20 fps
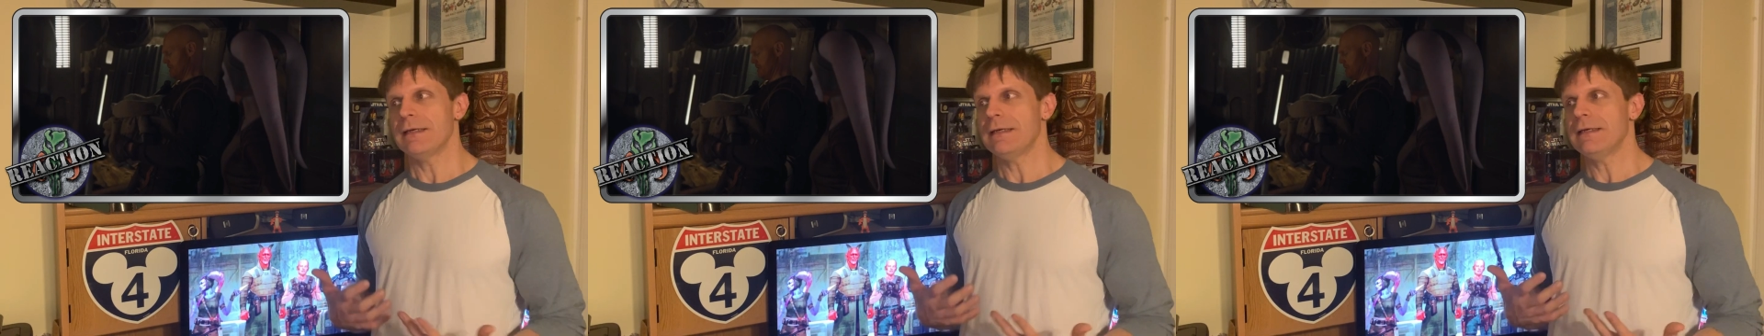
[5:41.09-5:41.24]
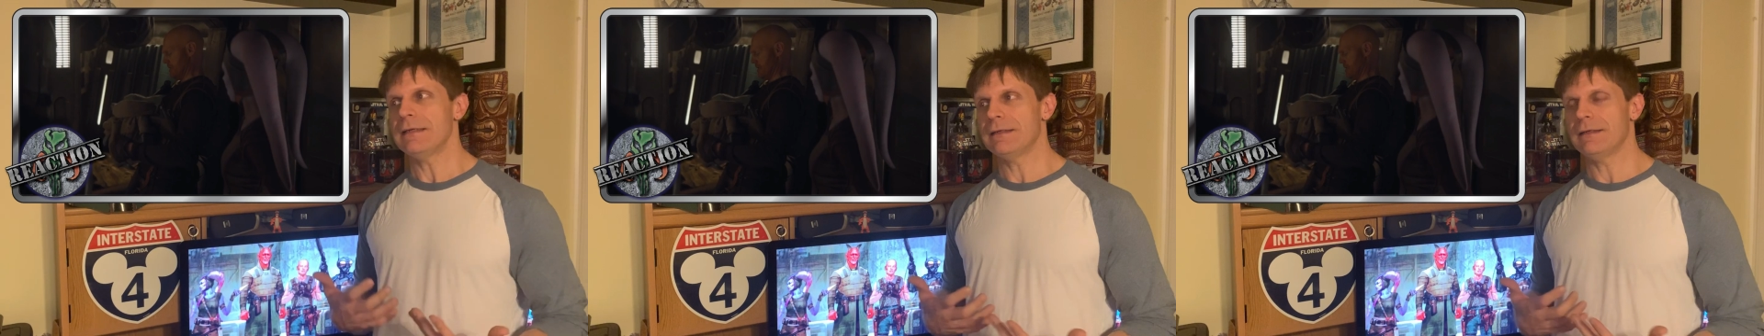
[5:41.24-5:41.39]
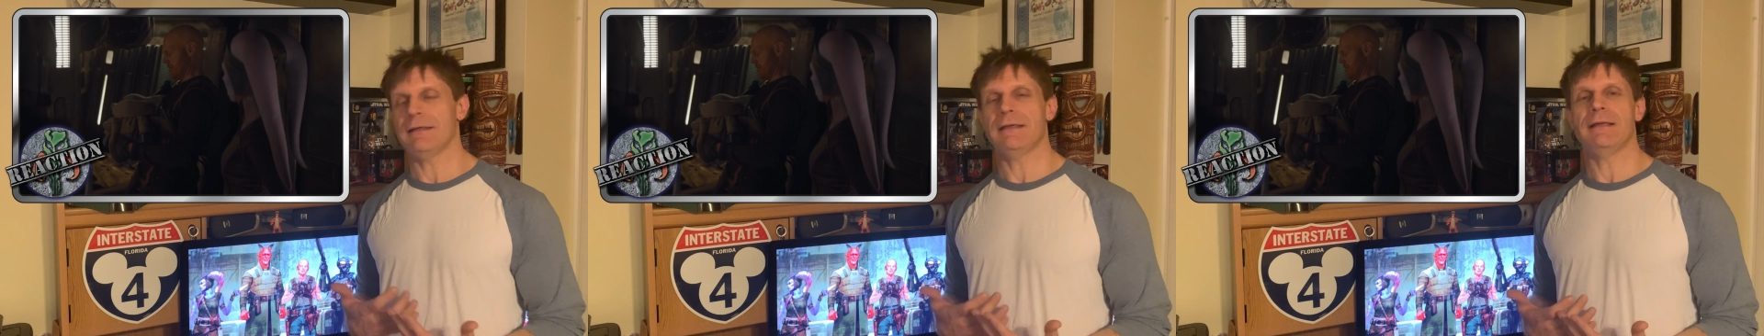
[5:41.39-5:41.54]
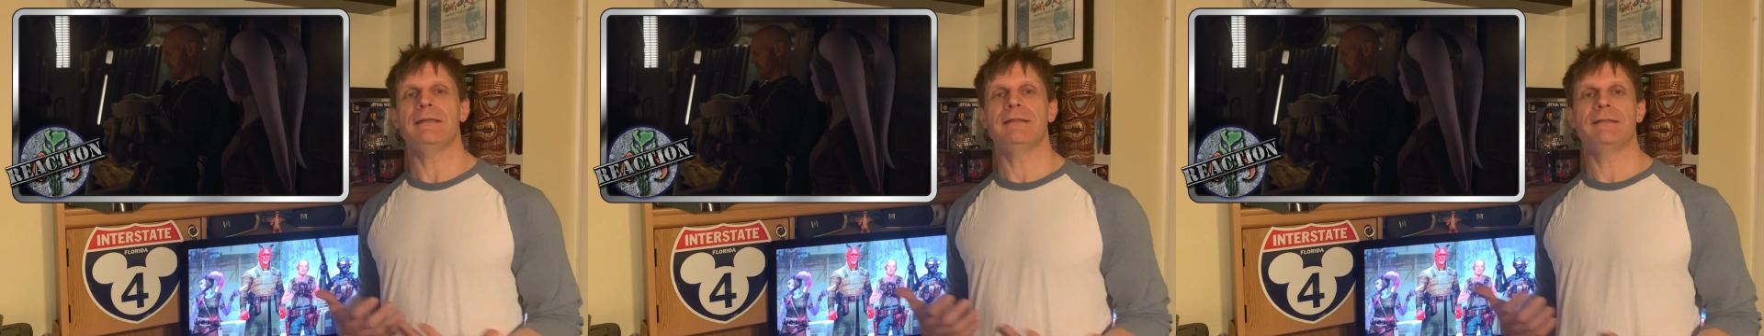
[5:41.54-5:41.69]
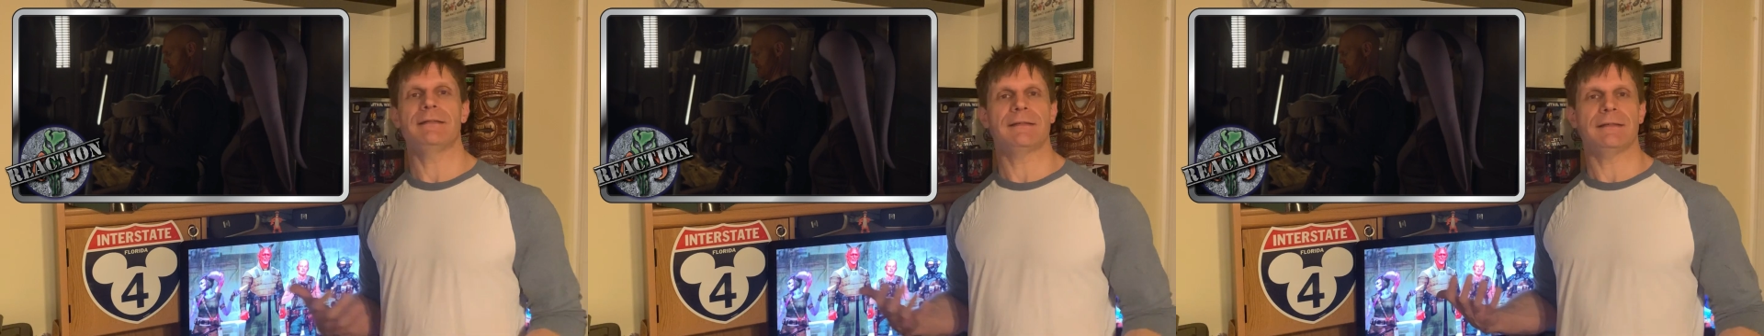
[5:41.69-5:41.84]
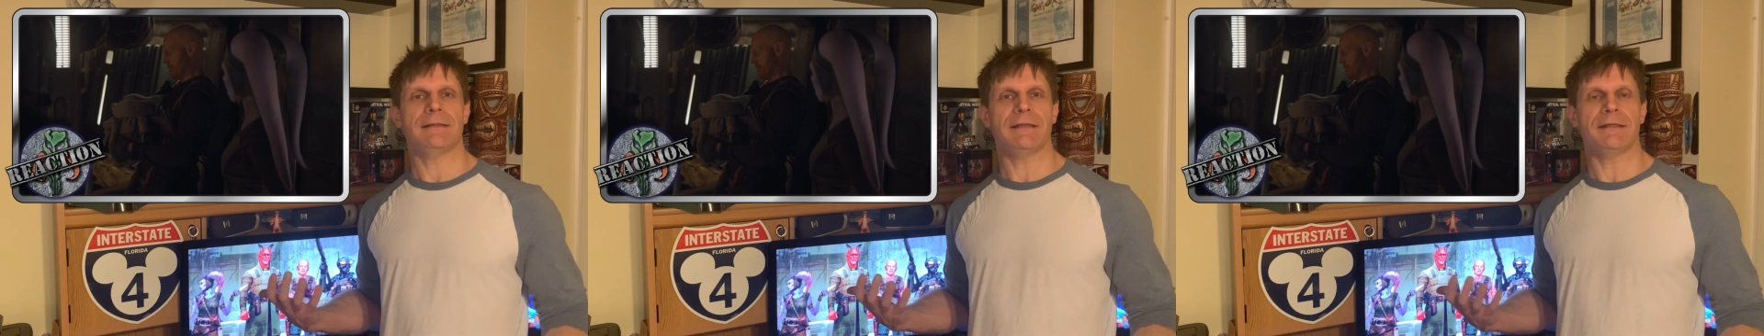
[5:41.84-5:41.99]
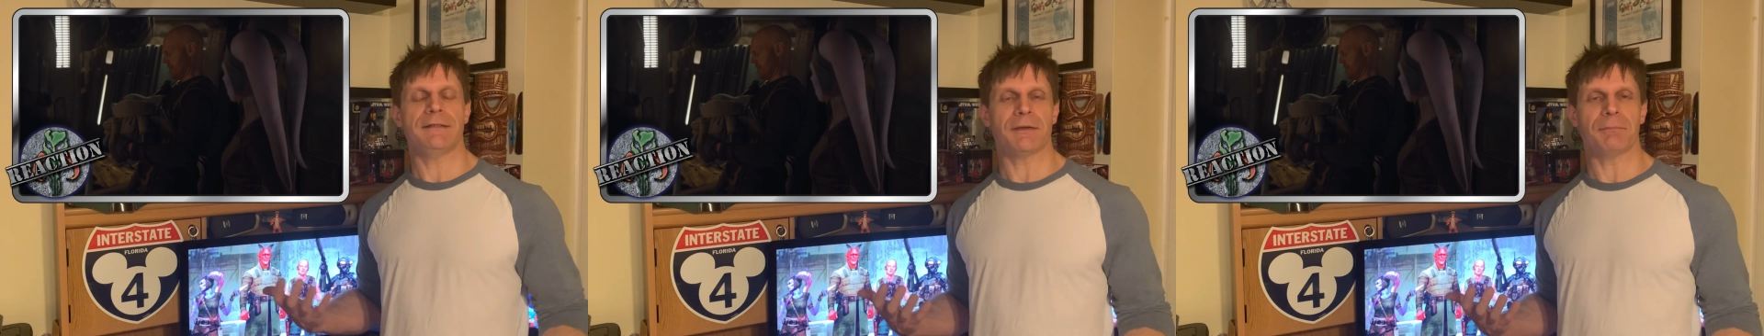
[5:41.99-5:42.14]

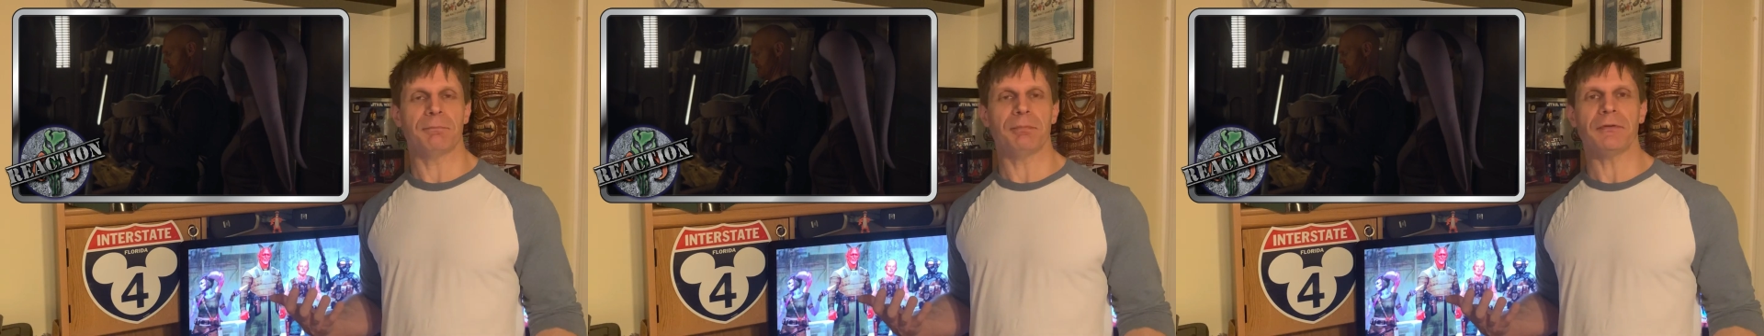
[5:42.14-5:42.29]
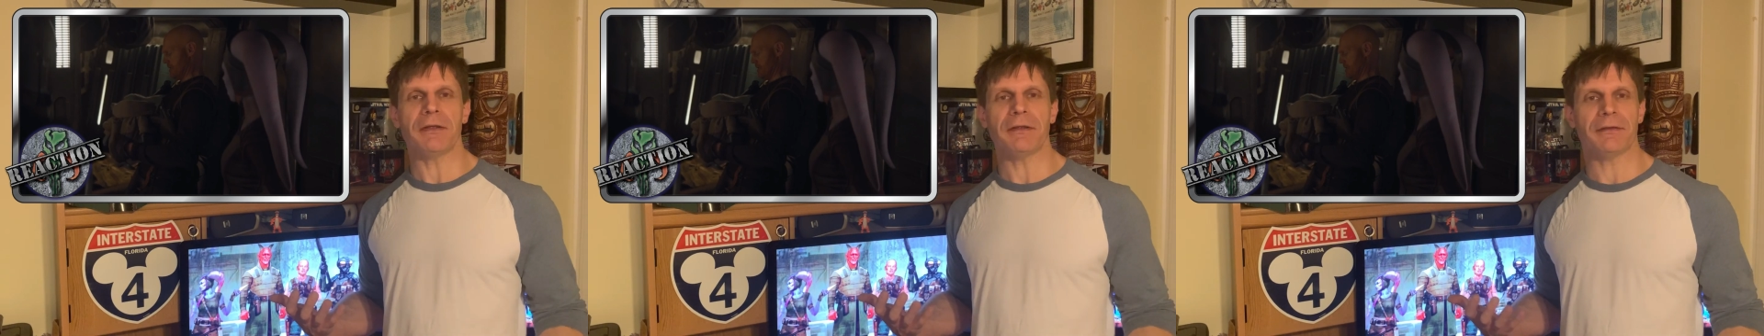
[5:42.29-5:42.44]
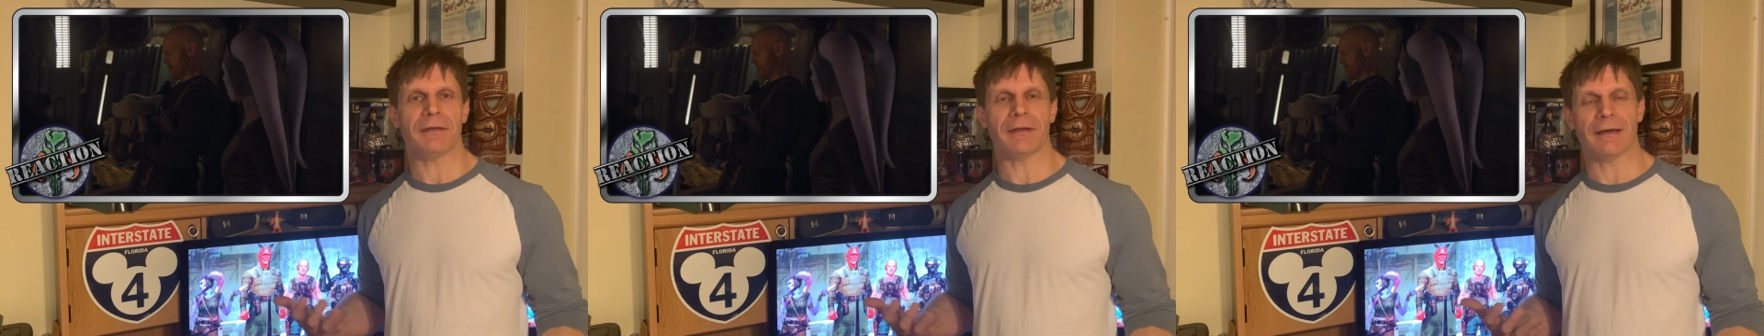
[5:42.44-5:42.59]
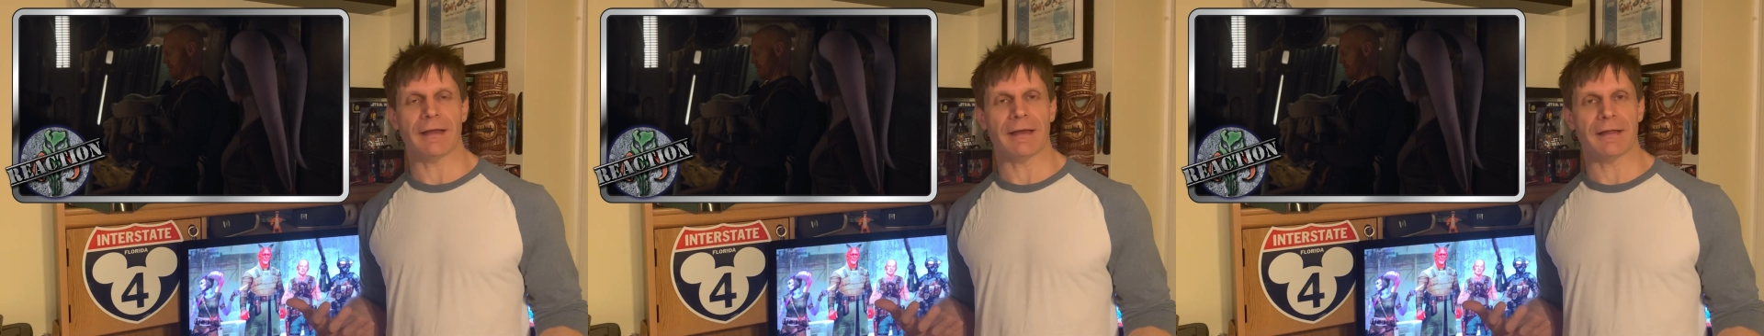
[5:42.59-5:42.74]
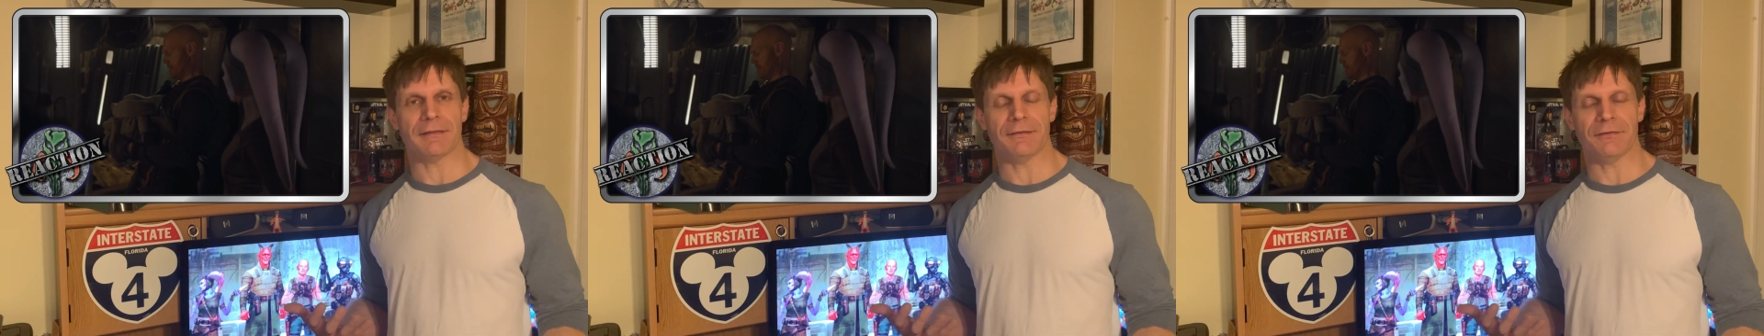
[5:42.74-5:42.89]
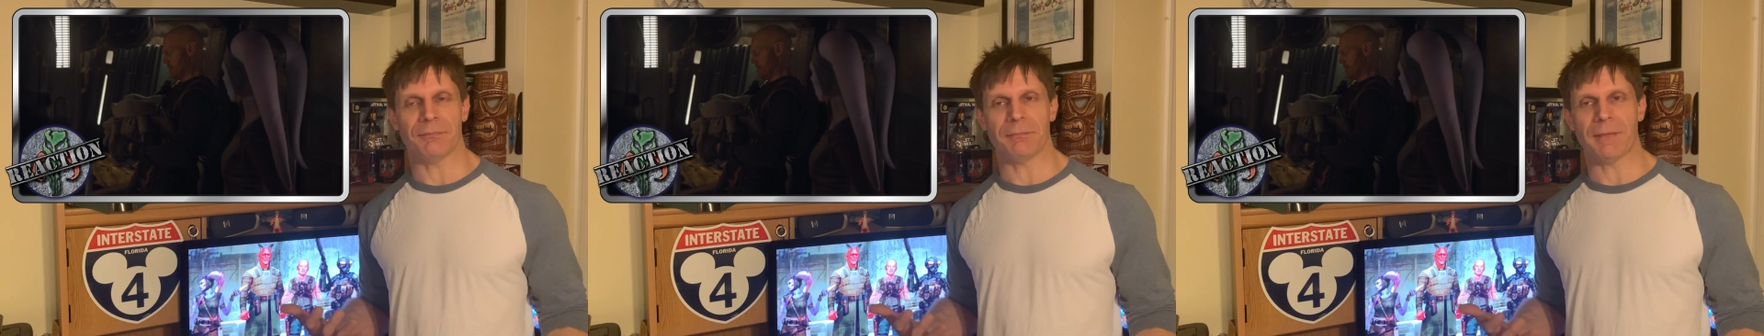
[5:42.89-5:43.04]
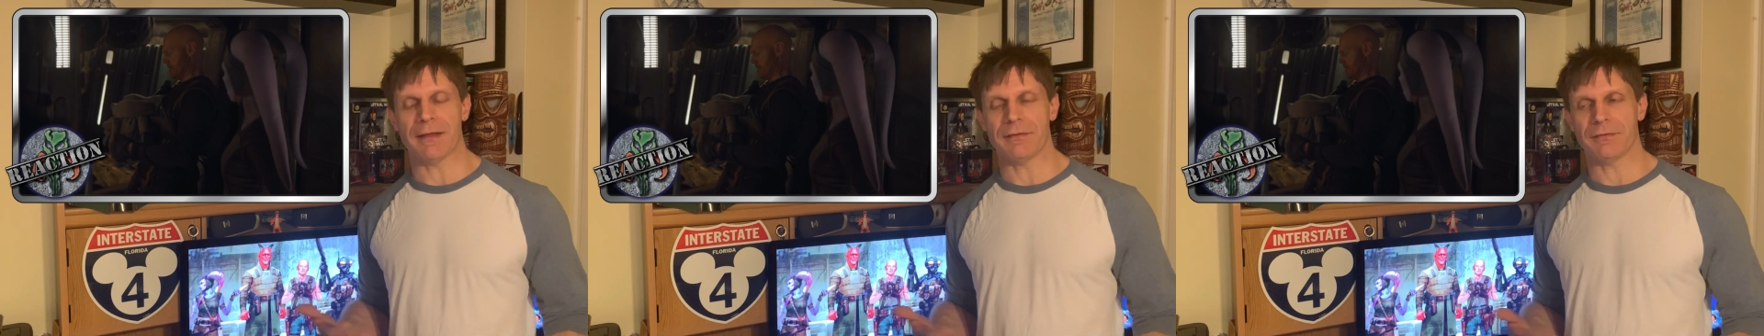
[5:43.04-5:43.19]
he's completely going to get
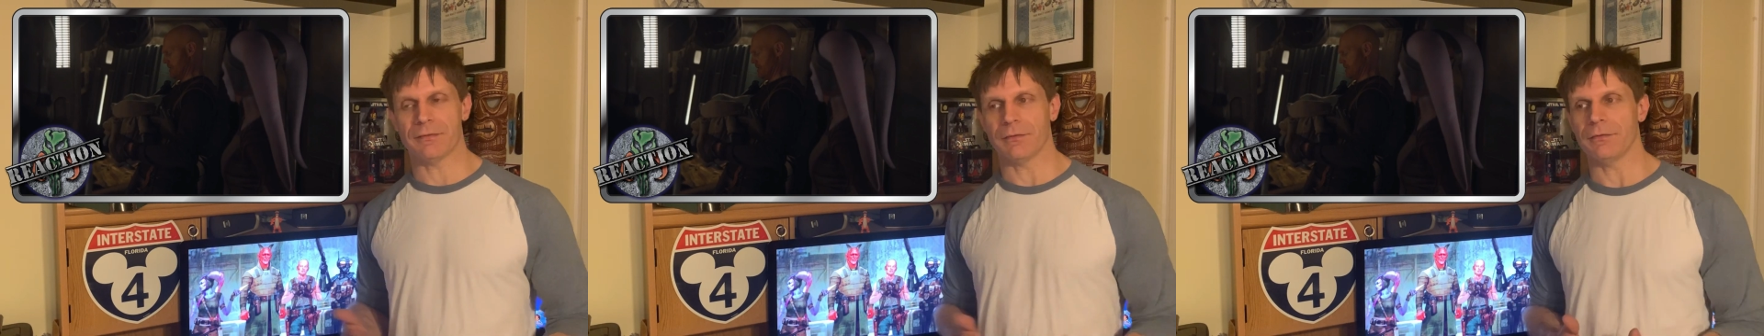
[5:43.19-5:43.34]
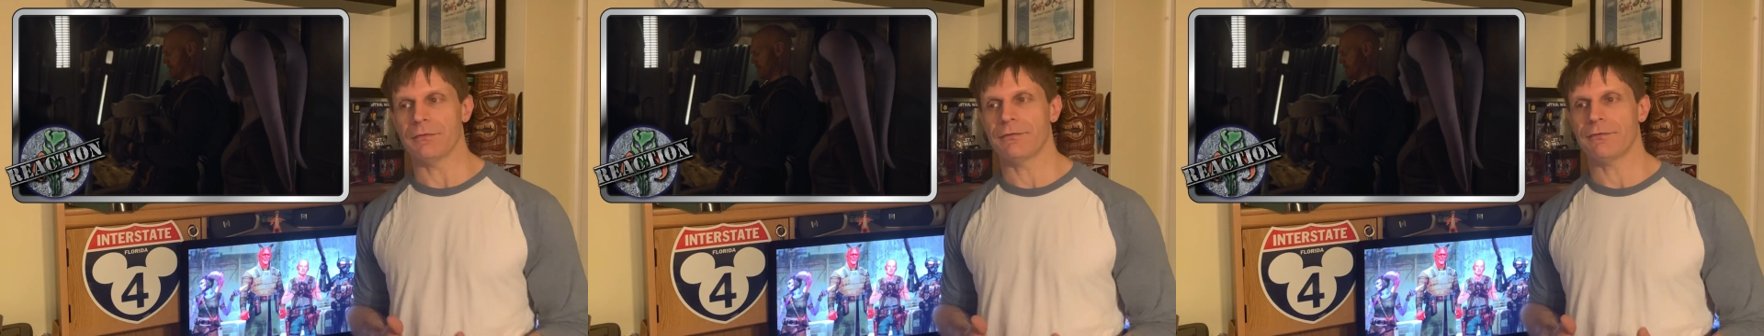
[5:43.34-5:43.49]
dismantled.